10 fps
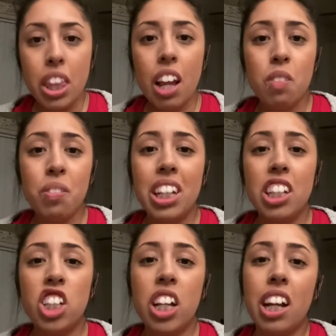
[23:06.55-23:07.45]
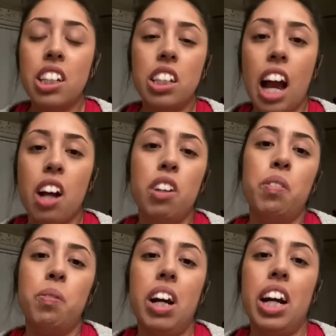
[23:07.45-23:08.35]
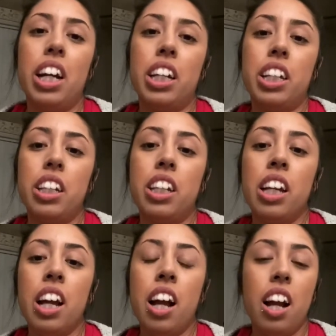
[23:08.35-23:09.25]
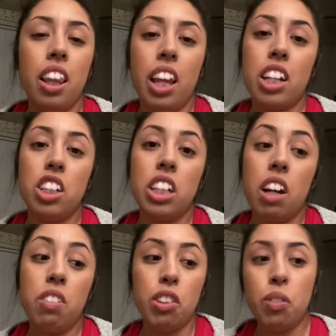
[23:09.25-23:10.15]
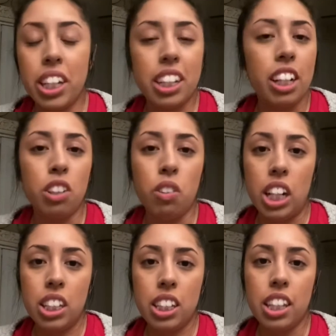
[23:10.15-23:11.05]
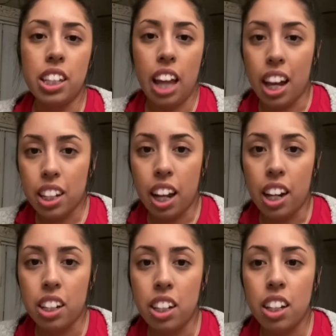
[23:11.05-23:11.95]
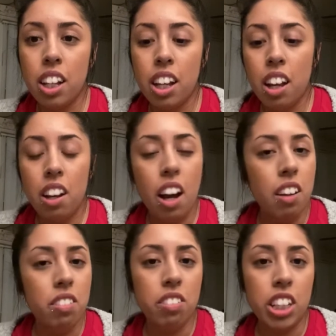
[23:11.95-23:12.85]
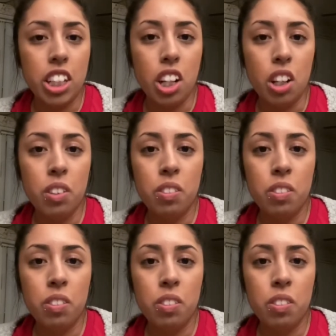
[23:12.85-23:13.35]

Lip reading: me change out my aligners every week and you want to see that kind of video,